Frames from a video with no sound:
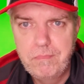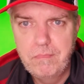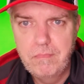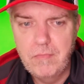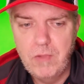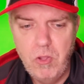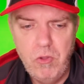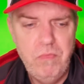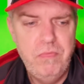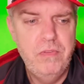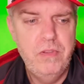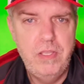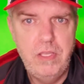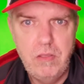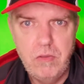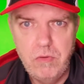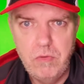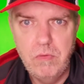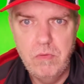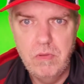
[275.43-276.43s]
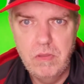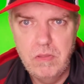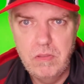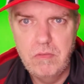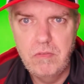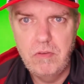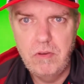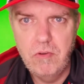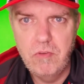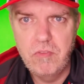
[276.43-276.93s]
hopefully you,
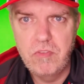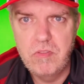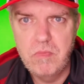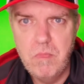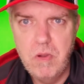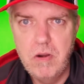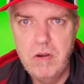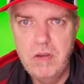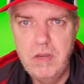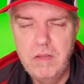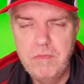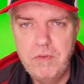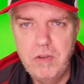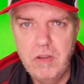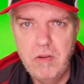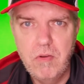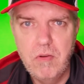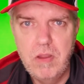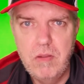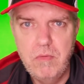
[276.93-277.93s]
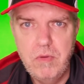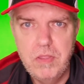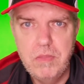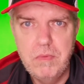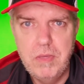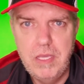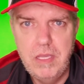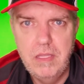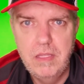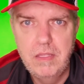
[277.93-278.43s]
you're smart enough to agree with
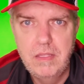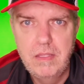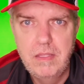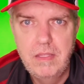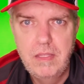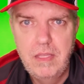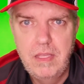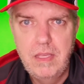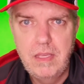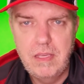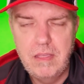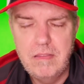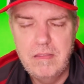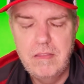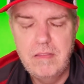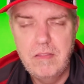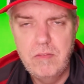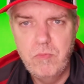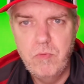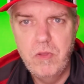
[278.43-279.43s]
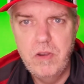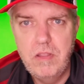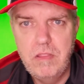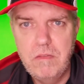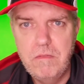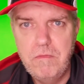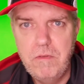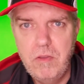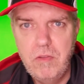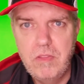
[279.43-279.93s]
me because this is one of the
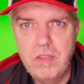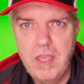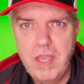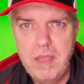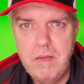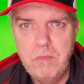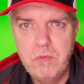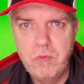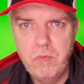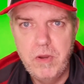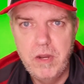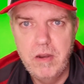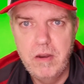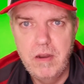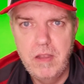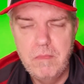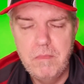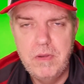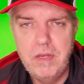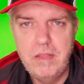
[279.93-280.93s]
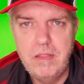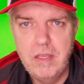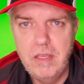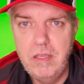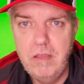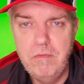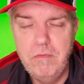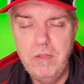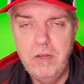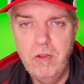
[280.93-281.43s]
few times where I'm going to tell
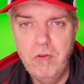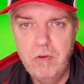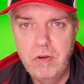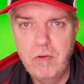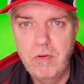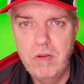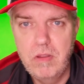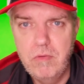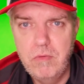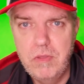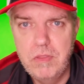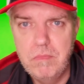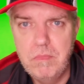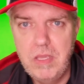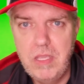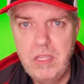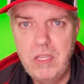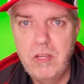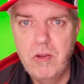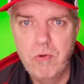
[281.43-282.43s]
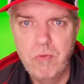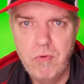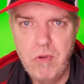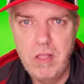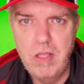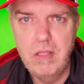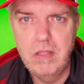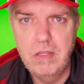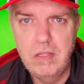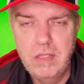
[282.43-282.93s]
you if you don't agree with me, you're
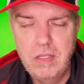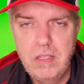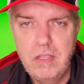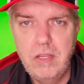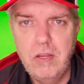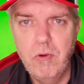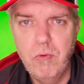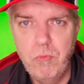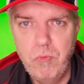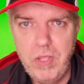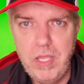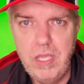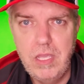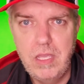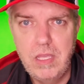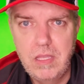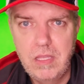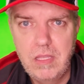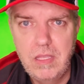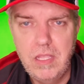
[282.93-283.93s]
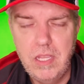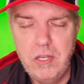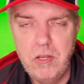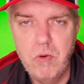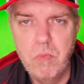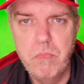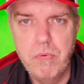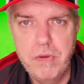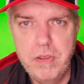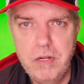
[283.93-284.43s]
wrong, you're weak, and
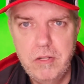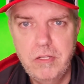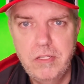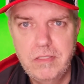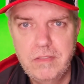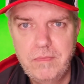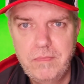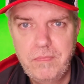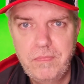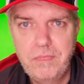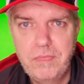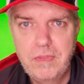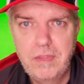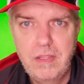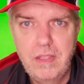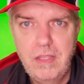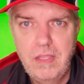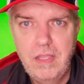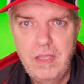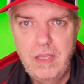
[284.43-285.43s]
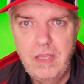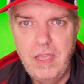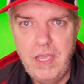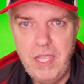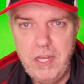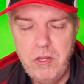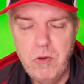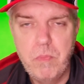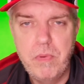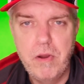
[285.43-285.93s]
you're brittle,
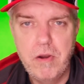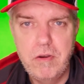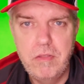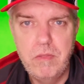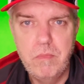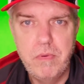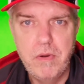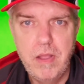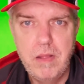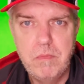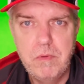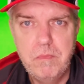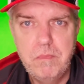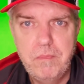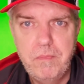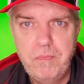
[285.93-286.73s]
and you're part of the problem.